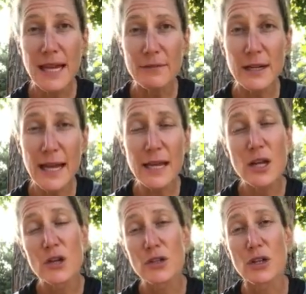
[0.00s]
every day,
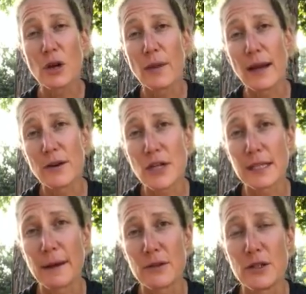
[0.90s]
so you can go there and
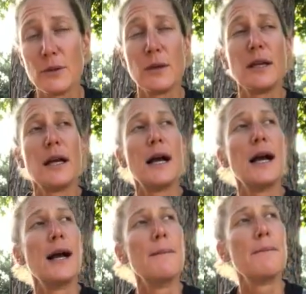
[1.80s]
check them out too.
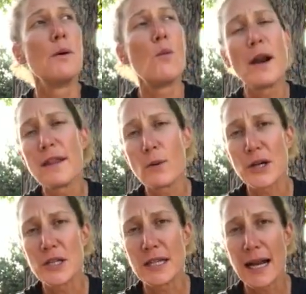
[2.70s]
But one of the
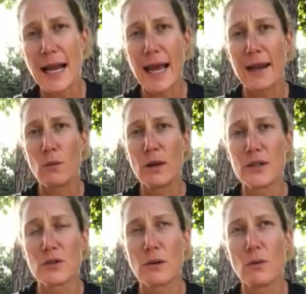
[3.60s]
questions that I had
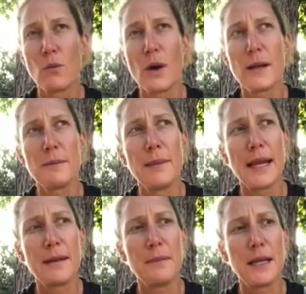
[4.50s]
was sort of what
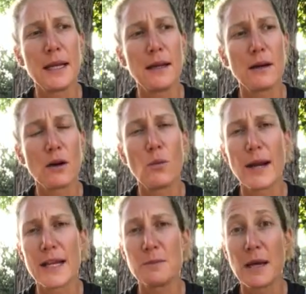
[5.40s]

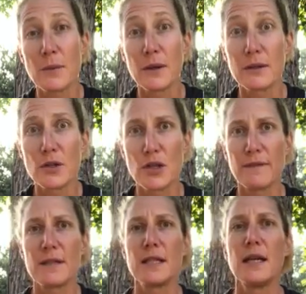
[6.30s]
has been a real
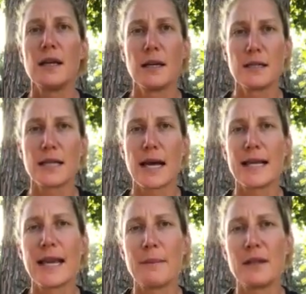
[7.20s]
shift to
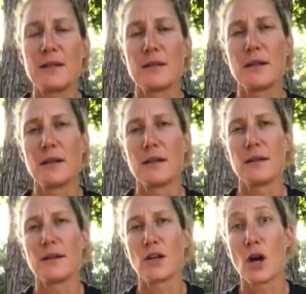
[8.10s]
kind of get me to
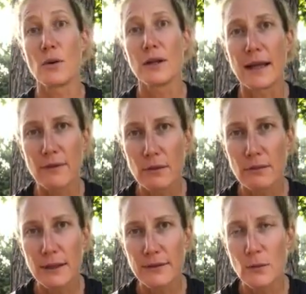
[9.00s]
the Kona level,
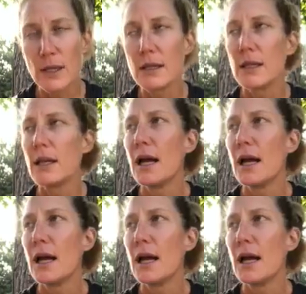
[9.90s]
if you will.